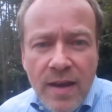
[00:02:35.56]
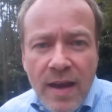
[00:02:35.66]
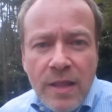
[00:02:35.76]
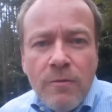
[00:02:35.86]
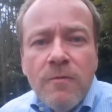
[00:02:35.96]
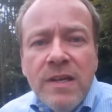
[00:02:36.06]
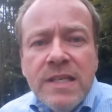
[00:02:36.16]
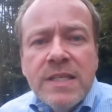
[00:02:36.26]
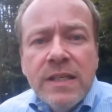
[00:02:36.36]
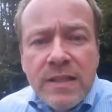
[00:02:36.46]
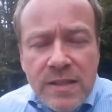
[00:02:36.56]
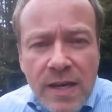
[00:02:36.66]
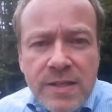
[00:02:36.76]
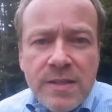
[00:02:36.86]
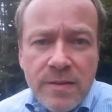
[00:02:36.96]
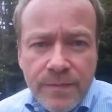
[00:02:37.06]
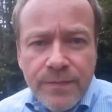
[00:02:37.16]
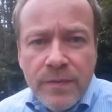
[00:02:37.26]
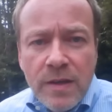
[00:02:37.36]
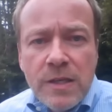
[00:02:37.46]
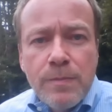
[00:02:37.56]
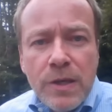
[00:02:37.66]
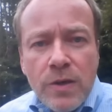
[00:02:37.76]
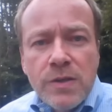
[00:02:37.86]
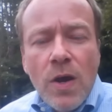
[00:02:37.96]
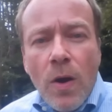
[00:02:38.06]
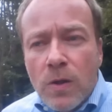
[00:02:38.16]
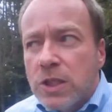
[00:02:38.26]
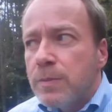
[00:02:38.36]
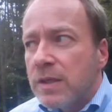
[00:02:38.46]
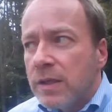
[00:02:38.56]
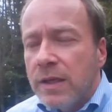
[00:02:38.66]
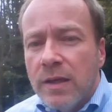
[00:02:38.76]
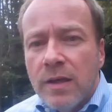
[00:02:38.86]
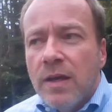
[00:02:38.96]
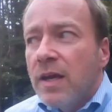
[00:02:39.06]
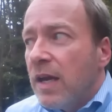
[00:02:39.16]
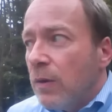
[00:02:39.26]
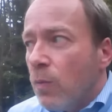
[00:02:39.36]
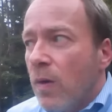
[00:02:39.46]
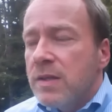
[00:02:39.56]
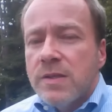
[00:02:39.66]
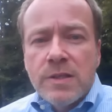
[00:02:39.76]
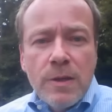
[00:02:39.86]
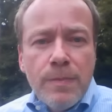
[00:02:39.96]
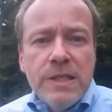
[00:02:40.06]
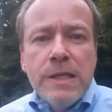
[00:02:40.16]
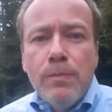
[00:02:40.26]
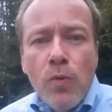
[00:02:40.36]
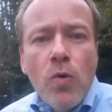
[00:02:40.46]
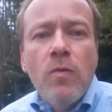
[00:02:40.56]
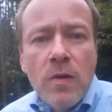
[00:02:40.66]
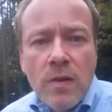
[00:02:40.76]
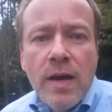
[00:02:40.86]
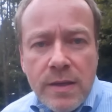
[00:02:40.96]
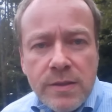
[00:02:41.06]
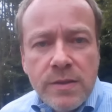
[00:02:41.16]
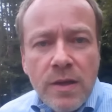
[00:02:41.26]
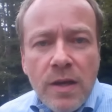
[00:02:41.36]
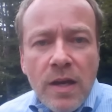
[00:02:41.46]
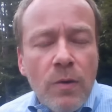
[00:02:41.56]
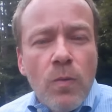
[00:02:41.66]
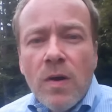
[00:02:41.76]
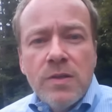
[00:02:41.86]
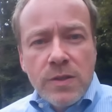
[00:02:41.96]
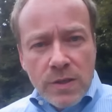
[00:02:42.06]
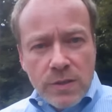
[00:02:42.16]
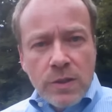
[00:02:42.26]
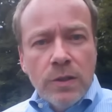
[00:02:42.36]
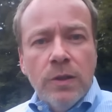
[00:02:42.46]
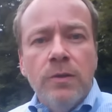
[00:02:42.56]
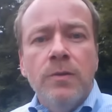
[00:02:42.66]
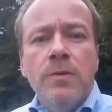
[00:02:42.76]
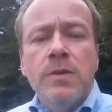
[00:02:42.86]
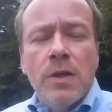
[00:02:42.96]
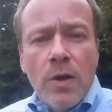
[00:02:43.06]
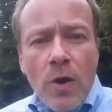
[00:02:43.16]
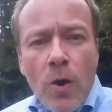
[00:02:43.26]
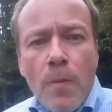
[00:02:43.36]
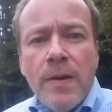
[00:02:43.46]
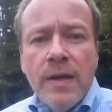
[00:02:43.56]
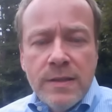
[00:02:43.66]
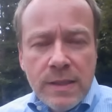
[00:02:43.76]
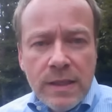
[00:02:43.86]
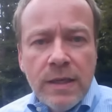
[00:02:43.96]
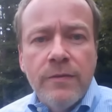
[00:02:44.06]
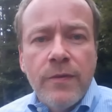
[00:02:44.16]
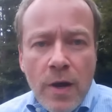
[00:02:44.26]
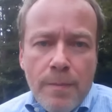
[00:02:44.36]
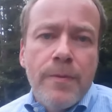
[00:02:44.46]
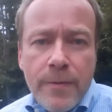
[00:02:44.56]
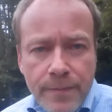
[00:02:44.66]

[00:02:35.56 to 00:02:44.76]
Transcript: And the reason it does it is because ultimately it wants us to be demoralized. It wants us to lose hope and to give up.